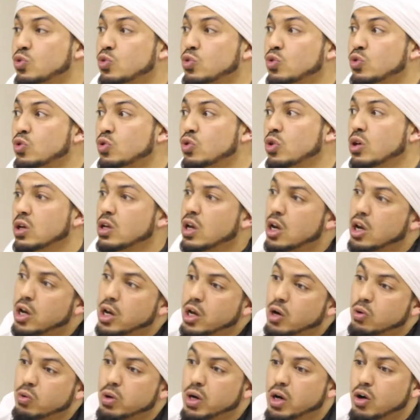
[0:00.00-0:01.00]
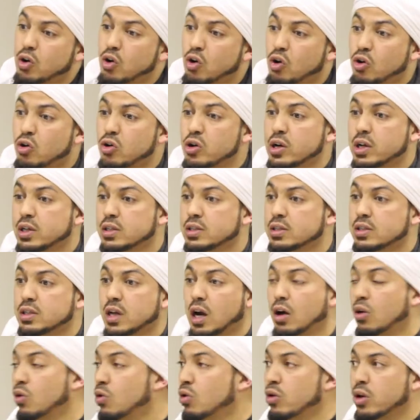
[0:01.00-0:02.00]
two lower organs
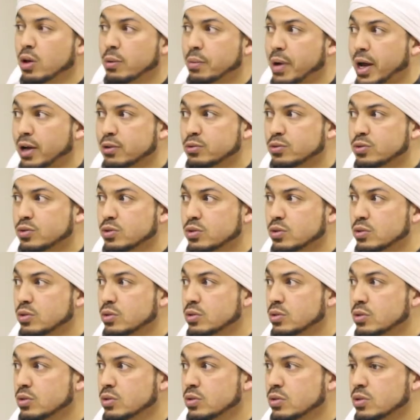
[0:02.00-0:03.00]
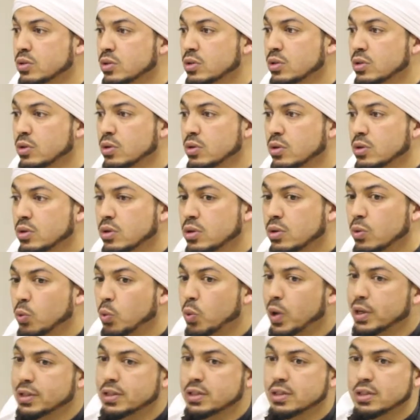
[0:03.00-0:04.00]
are all about.
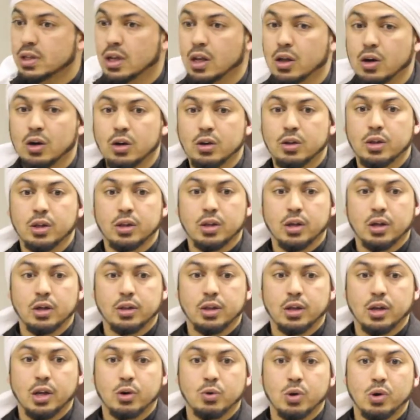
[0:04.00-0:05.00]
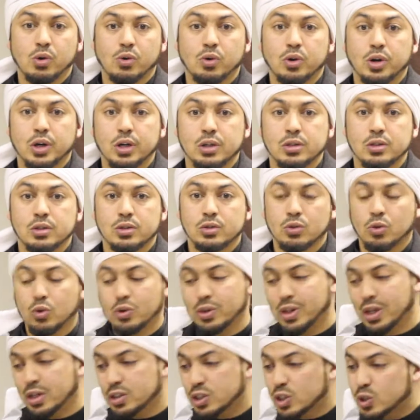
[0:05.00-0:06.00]
What is the, the, the, the lower organs
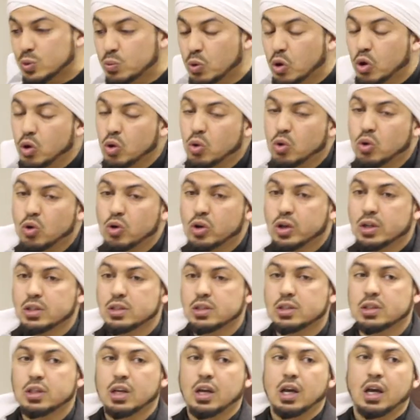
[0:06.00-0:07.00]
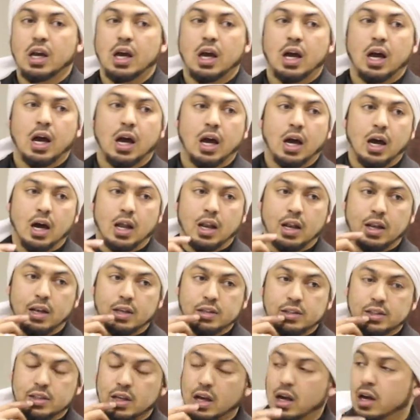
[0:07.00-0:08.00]
or the smaller organs?
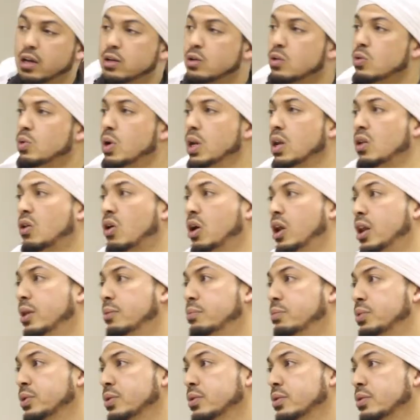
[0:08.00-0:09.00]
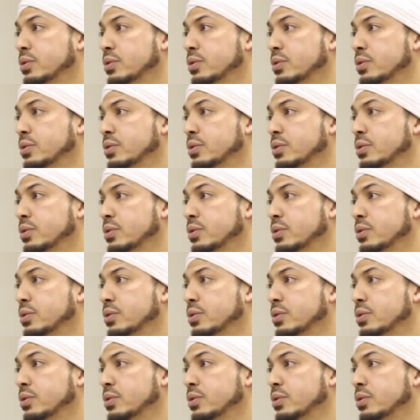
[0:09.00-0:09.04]
Al-lisanu wal-qalb.